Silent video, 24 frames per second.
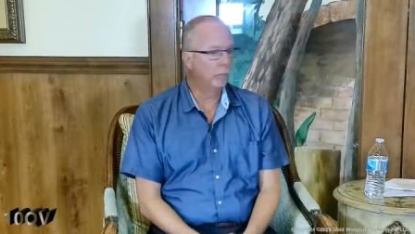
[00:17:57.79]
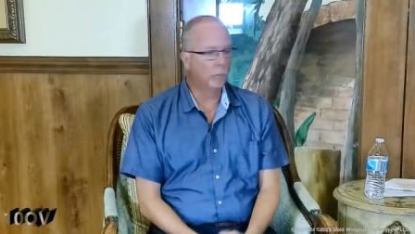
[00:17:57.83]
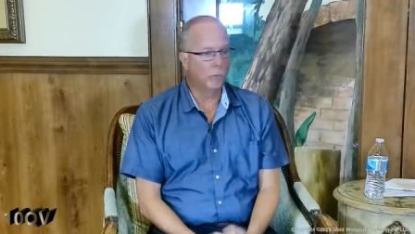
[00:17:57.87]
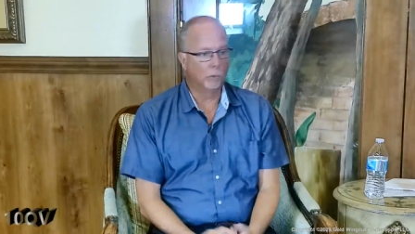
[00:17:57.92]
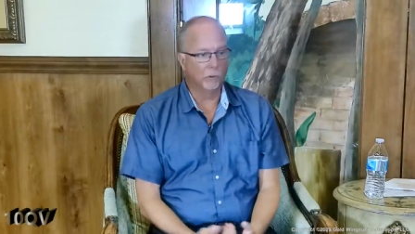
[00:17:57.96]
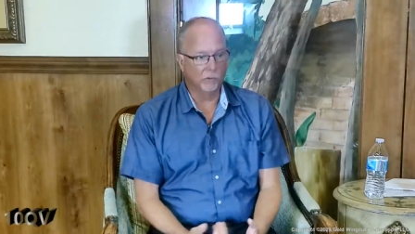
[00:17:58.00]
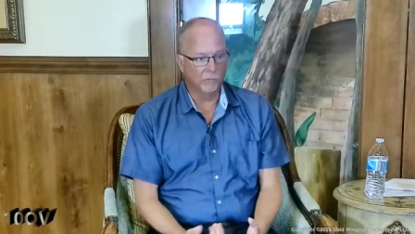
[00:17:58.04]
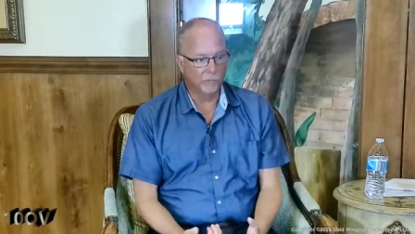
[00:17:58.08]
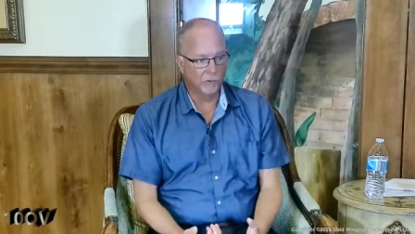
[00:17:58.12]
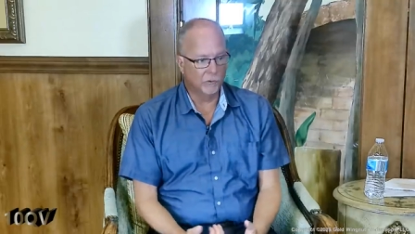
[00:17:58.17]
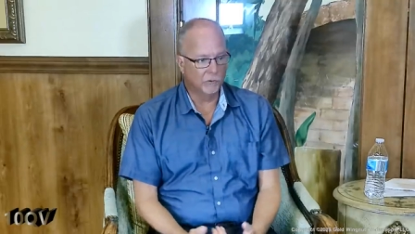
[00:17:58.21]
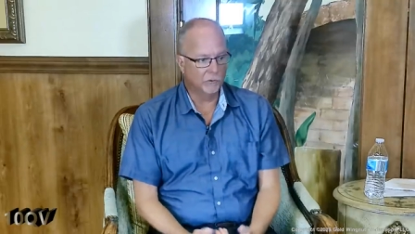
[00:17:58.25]
more
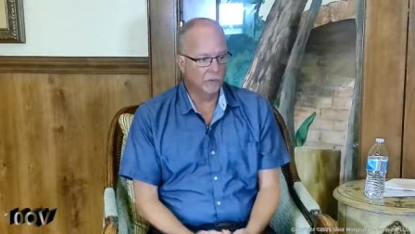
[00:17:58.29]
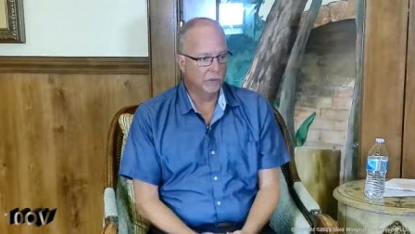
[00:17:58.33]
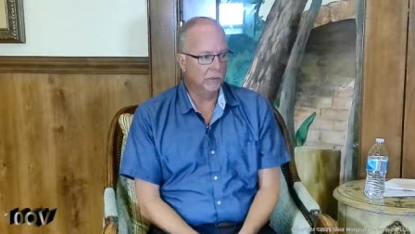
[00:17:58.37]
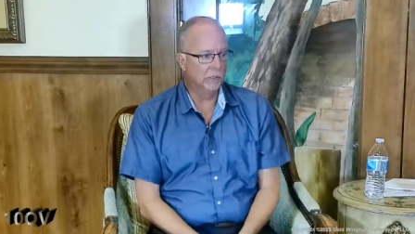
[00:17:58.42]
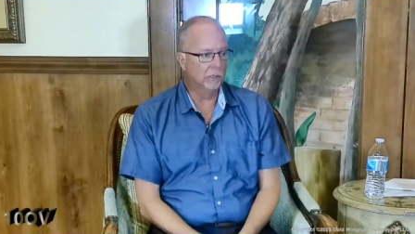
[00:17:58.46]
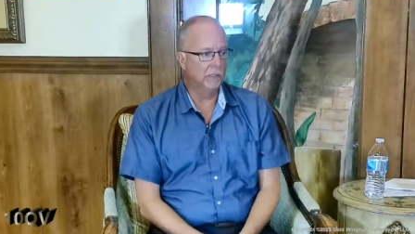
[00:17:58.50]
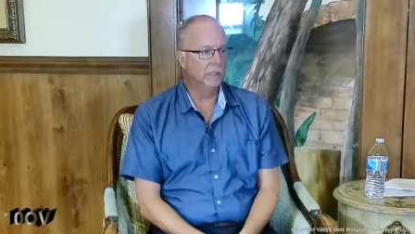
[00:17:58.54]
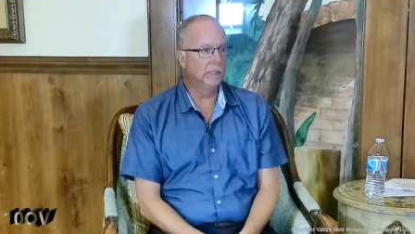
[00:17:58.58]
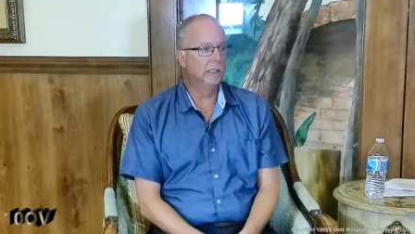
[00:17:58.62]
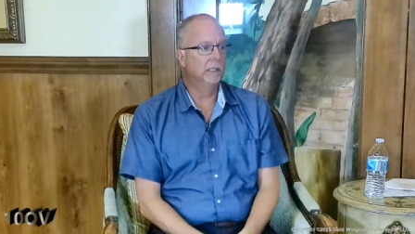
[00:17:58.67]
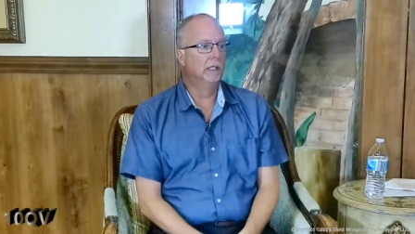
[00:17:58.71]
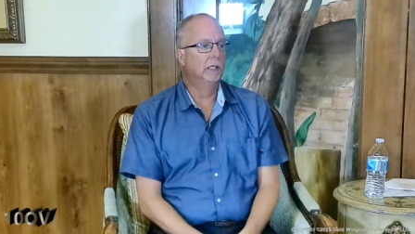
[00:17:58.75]

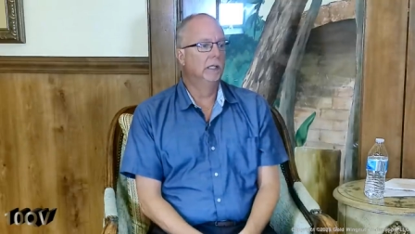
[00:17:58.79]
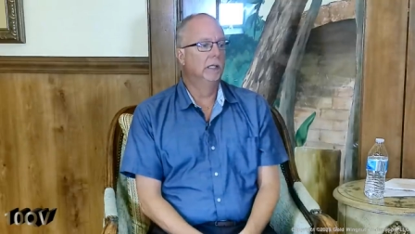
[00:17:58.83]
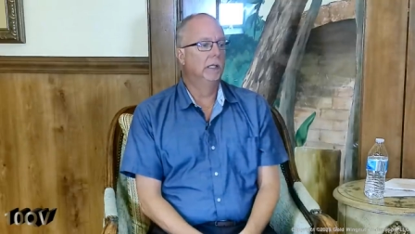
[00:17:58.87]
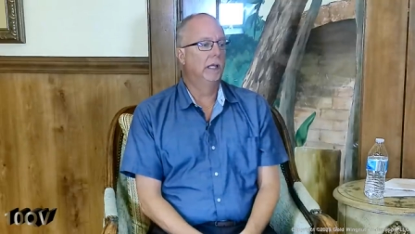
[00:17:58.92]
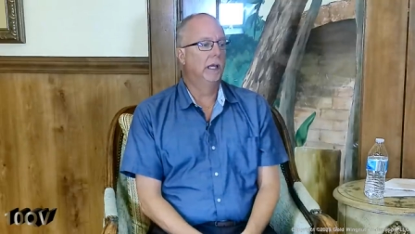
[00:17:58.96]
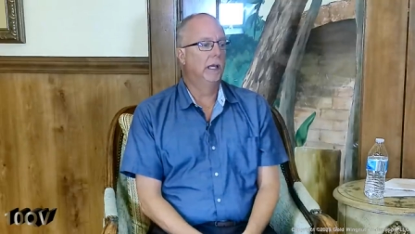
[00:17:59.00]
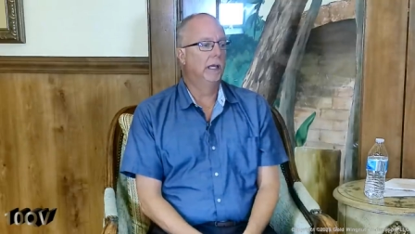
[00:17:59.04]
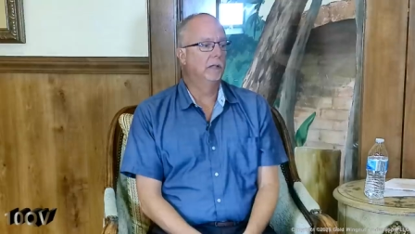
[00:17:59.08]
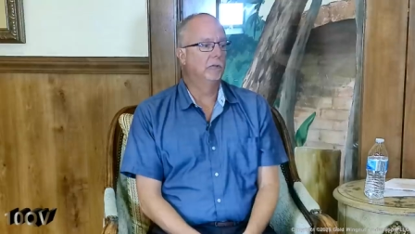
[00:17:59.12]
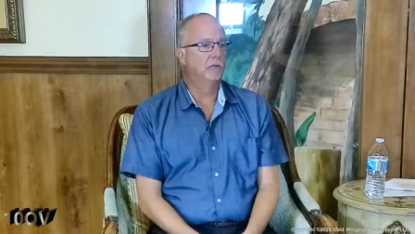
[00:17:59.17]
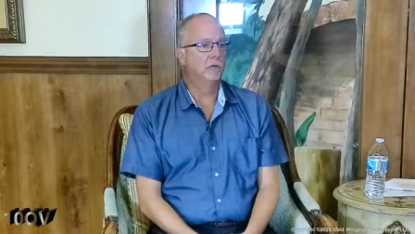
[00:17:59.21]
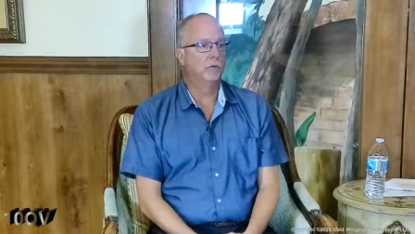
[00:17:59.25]
efficiently,
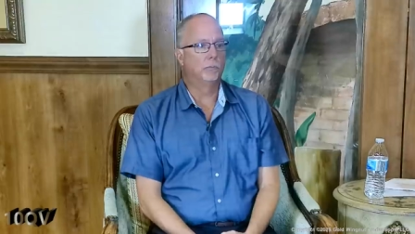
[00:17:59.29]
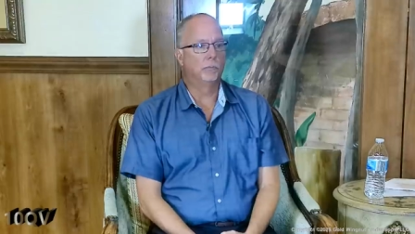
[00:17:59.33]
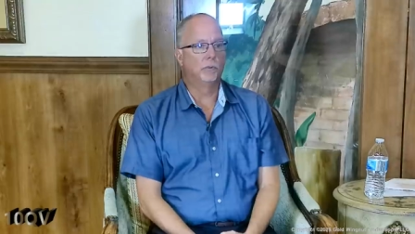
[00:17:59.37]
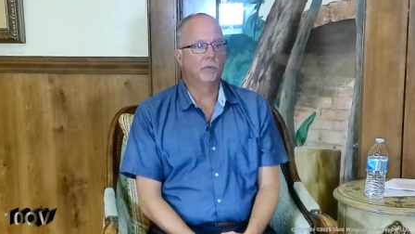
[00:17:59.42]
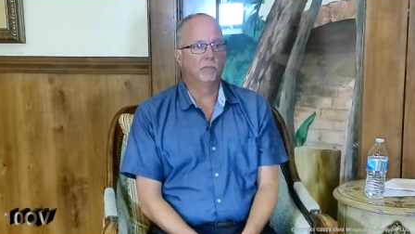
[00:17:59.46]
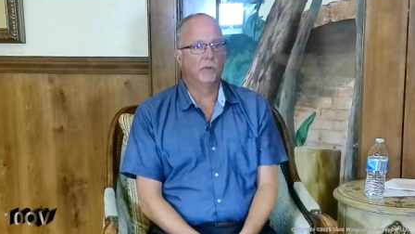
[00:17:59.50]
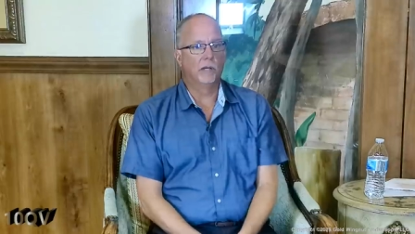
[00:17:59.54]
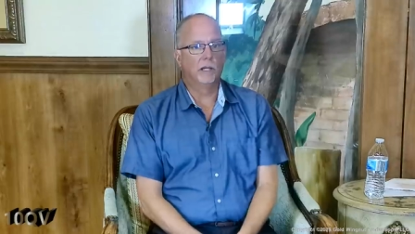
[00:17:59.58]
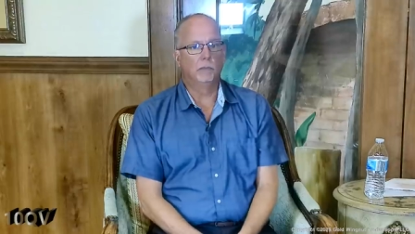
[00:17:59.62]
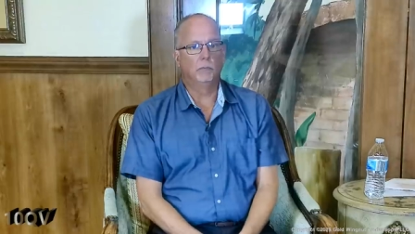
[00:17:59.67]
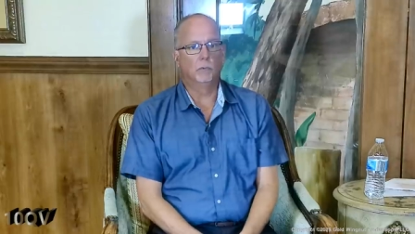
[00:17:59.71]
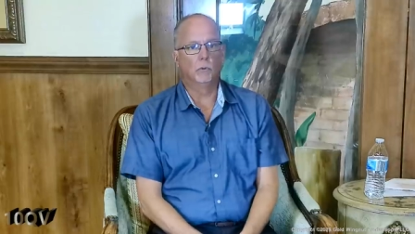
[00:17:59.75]
and to
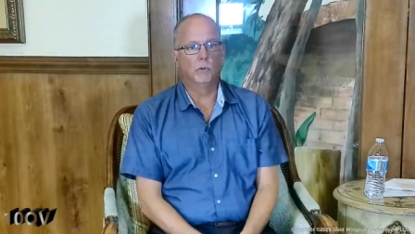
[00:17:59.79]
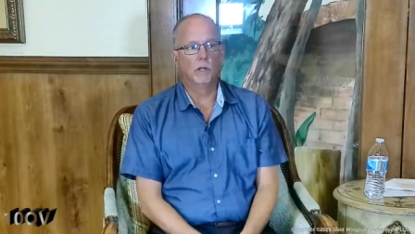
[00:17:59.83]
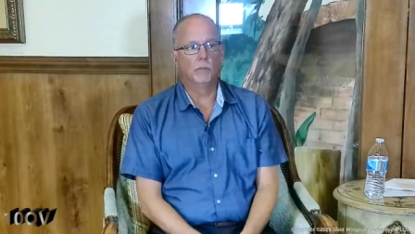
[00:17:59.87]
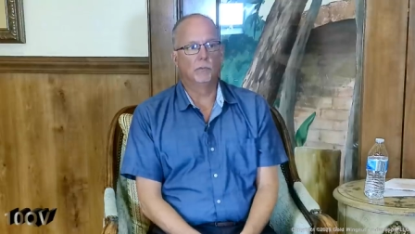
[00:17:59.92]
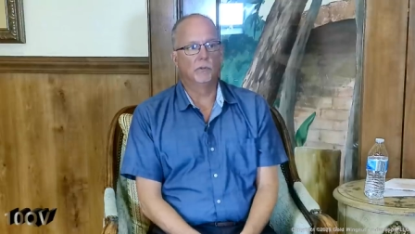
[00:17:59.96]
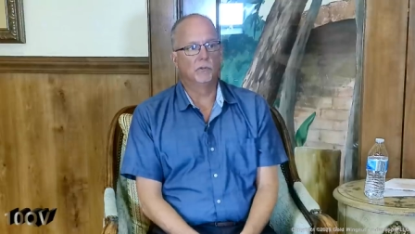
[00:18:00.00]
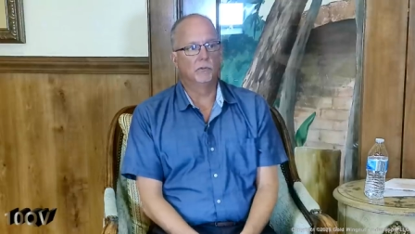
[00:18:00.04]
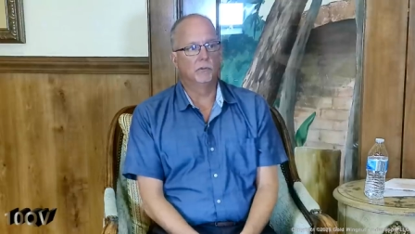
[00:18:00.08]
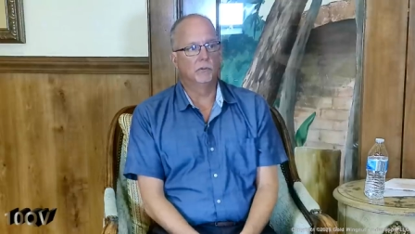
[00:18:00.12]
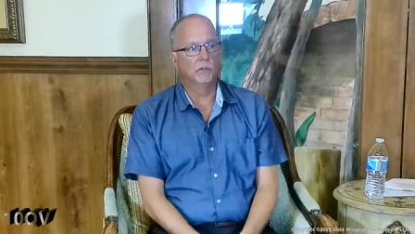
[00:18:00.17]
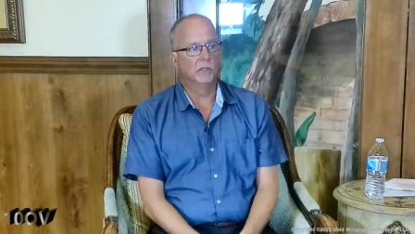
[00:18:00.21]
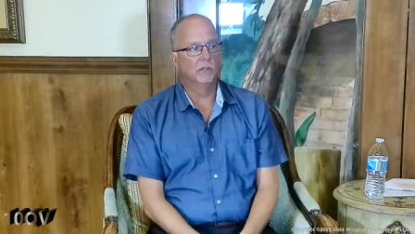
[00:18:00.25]
provide more
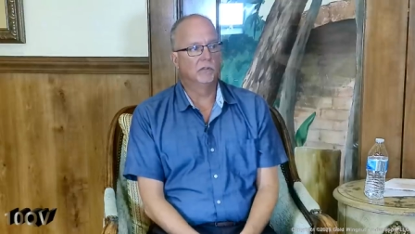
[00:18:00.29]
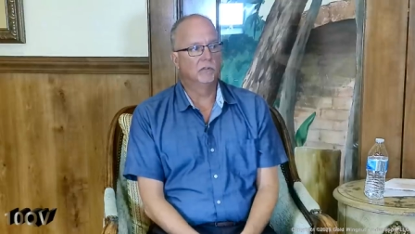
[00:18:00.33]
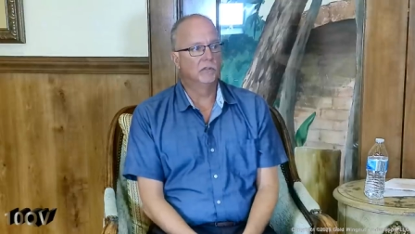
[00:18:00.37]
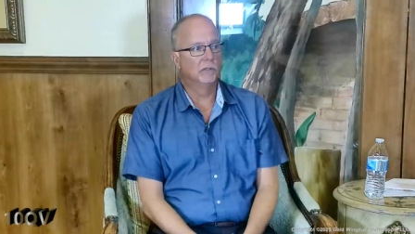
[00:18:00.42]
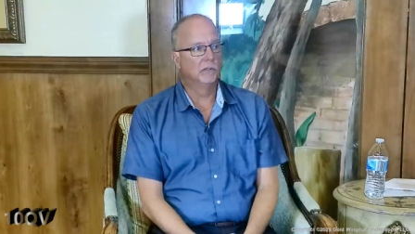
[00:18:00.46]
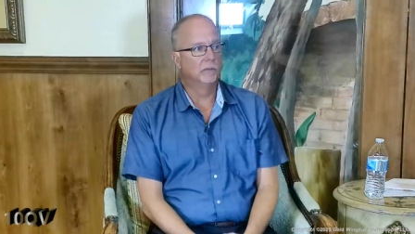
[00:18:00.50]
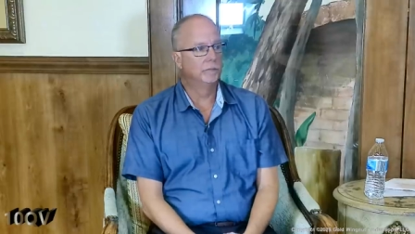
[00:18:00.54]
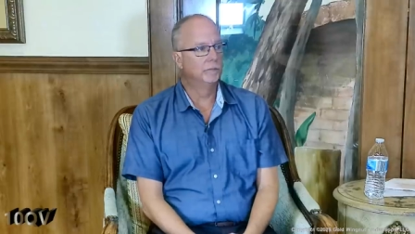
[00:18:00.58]
opportunities.